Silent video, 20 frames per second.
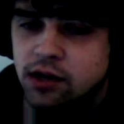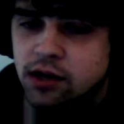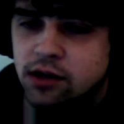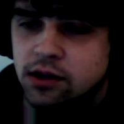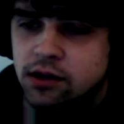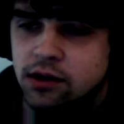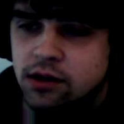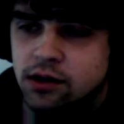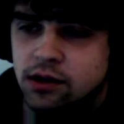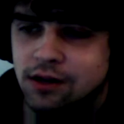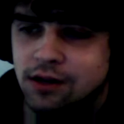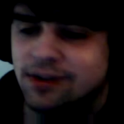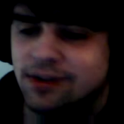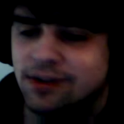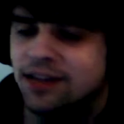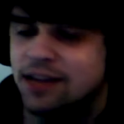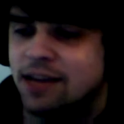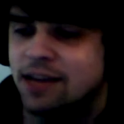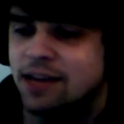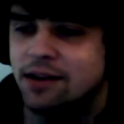Oh, God
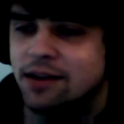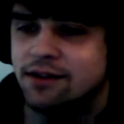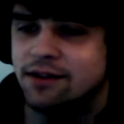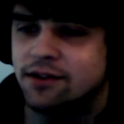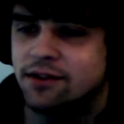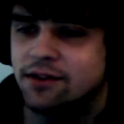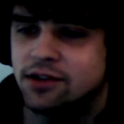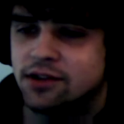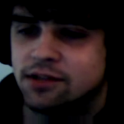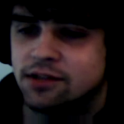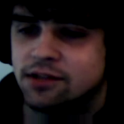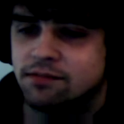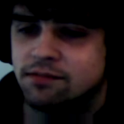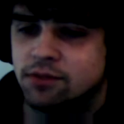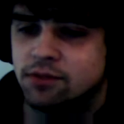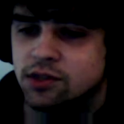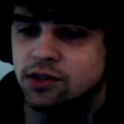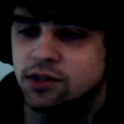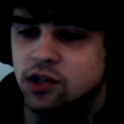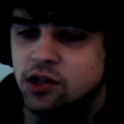damn it, I forgot to
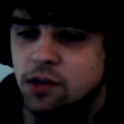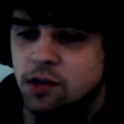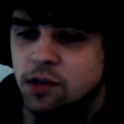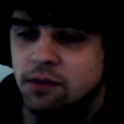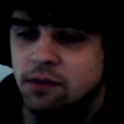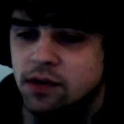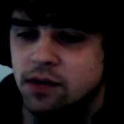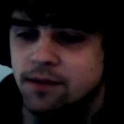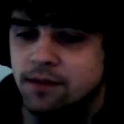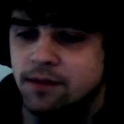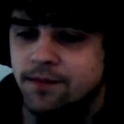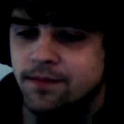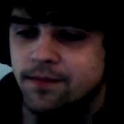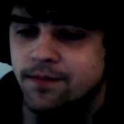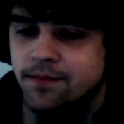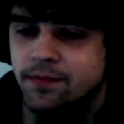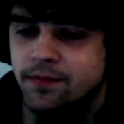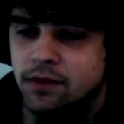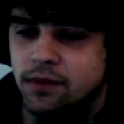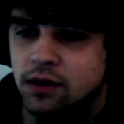put stop in my...
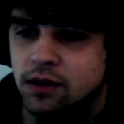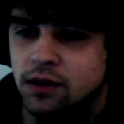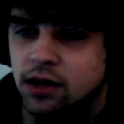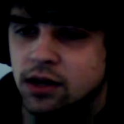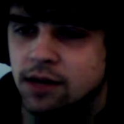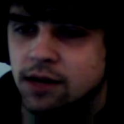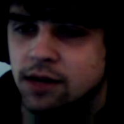Okay.